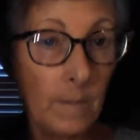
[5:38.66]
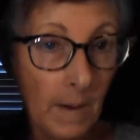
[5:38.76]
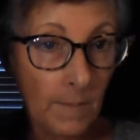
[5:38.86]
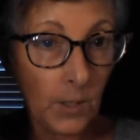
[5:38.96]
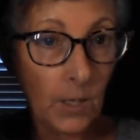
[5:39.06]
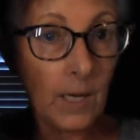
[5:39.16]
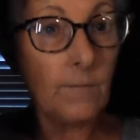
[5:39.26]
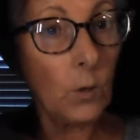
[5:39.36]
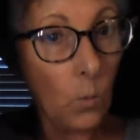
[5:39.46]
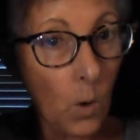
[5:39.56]
Remember,
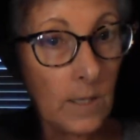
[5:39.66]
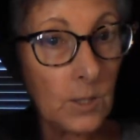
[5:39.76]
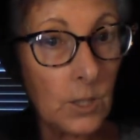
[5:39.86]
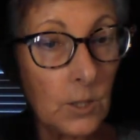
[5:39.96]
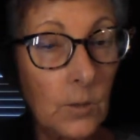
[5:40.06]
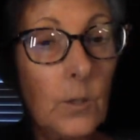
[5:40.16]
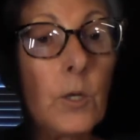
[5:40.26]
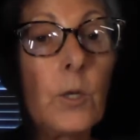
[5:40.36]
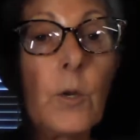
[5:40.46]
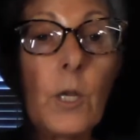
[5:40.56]
if you want to,
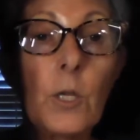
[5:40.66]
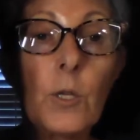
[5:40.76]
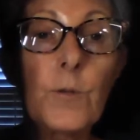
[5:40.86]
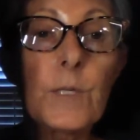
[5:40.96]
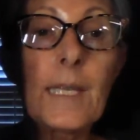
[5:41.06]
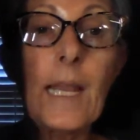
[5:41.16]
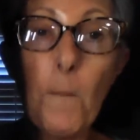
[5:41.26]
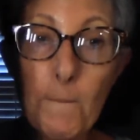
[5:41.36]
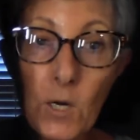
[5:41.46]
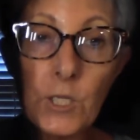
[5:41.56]
you can use the
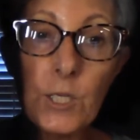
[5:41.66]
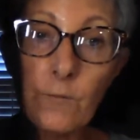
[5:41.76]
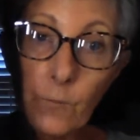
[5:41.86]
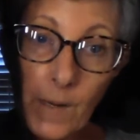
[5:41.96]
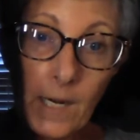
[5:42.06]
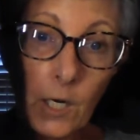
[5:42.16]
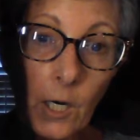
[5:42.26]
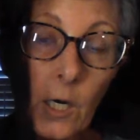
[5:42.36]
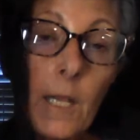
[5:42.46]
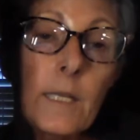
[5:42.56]
immersive
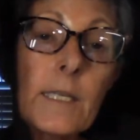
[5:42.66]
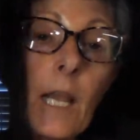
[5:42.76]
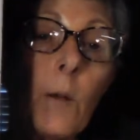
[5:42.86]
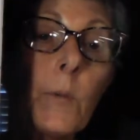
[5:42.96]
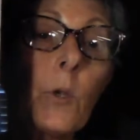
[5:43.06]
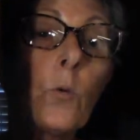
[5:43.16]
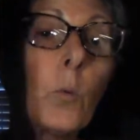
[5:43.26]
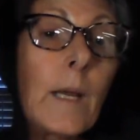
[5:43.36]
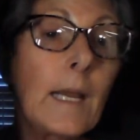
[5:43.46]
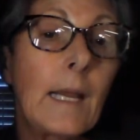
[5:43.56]
reader to help you
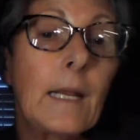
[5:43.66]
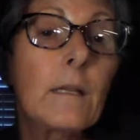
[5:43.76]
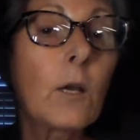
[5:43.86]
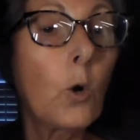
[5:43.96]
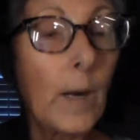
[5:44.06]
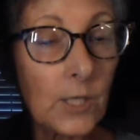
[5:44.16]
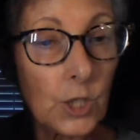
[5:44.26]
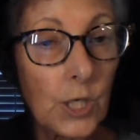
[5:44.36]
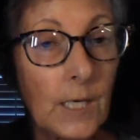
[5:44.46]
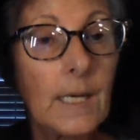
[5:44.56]
read the
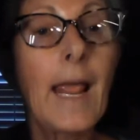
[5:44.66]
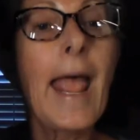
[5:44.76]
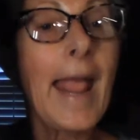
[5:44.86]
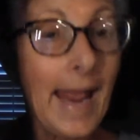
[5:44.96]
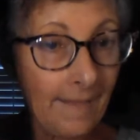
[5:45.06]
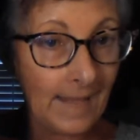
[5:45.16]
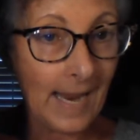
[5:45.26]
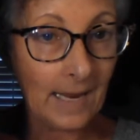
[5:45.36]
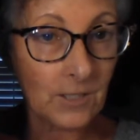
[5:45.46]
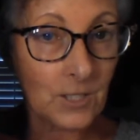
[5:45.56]
question and
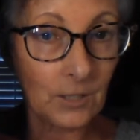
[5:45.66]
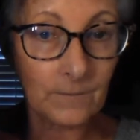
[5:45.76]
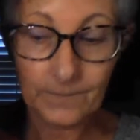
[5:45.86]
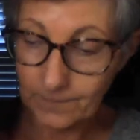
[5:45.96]
the answer.